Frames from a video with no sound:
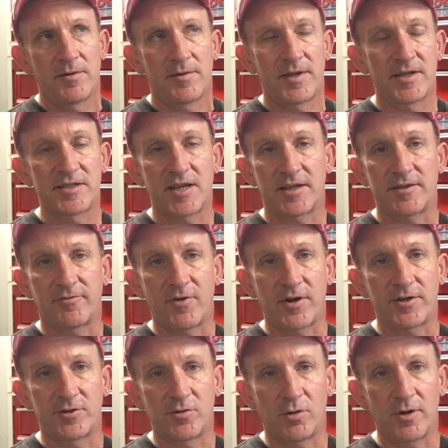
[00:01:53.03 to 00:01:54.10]
Things like the front
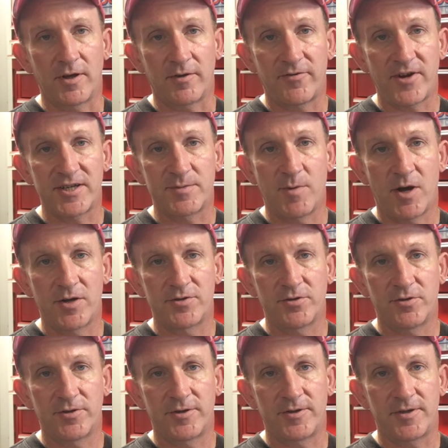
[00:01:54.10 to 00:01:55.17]
control interface
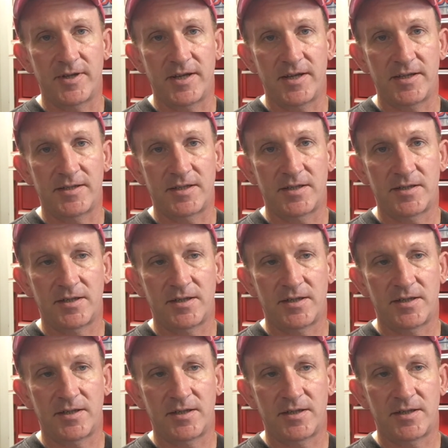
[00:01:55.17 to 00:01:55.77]
module that